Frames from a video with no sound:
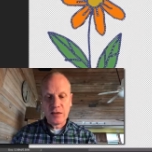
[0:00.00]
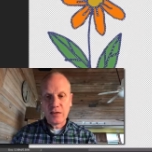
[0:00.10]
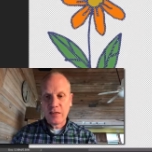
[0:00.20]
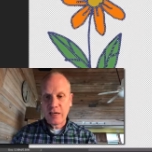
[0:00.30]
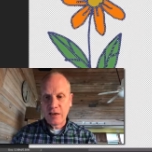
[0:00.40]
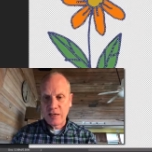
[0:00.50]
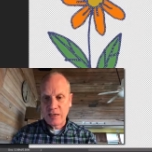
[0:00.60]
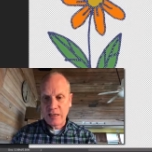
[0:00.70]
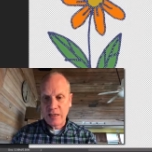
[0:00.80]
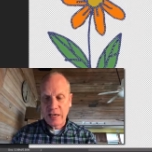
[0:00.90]
click
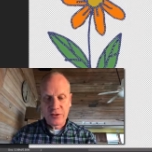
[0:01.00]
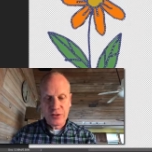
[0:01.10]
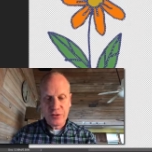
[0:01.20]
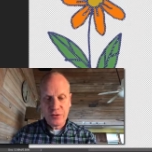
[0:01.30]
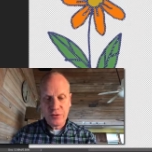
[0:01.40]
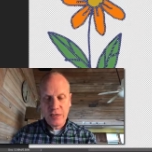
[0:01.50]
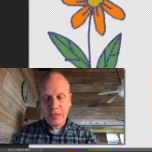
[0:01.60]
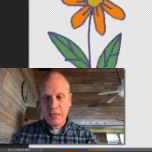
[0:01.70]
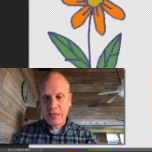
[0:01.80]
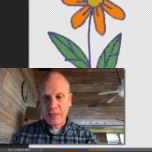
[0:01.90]
on layer 2,
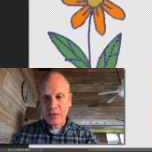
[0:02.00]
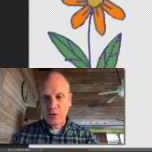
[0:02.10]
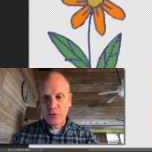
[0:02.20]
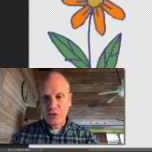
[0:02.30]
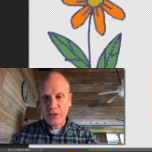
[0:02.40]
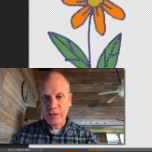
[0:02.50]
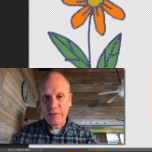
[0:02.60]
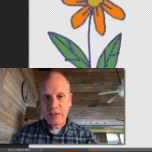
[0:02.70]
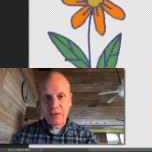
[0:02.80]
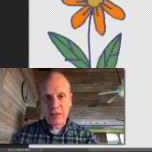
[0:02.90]
and then hold
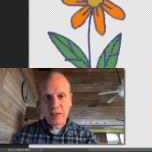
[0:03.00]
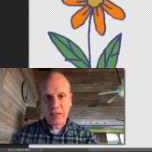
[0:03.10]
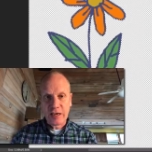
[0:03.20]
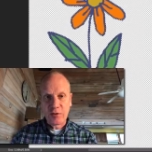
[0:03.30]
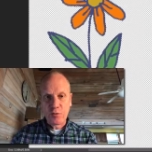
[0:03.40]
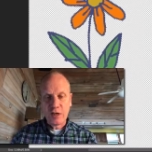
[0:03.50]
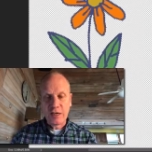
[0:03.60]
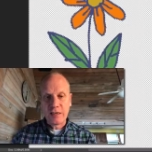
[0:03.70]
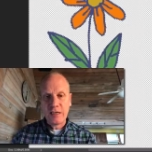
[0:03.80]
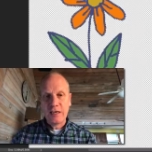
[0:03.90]
shift and click on layer
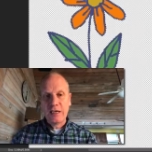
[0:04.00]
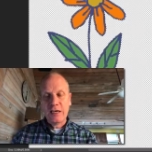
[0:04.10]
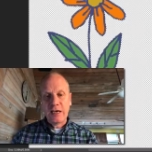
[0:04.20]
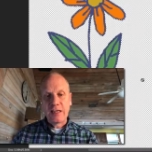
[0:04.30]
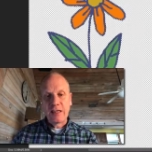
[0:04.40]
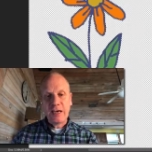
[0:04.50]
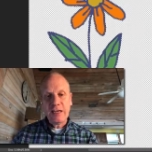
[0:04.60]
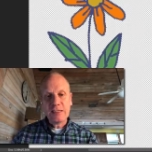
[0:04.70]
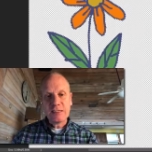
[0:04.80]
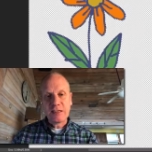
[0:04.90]
1, and
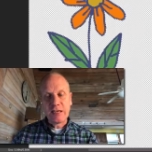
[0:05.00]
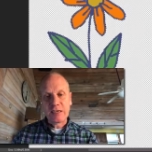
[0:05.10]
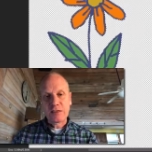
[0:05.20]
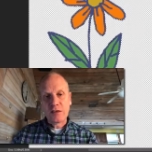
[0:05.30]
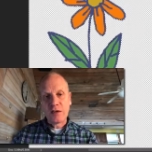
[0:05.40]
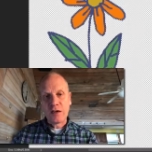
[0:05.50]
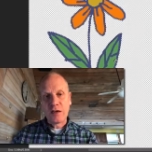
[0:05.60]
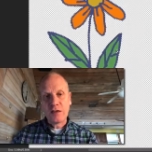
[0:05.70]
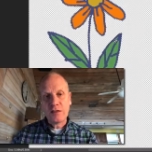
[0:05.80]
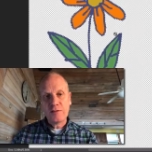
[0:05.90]
that selects
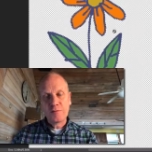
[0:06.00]
all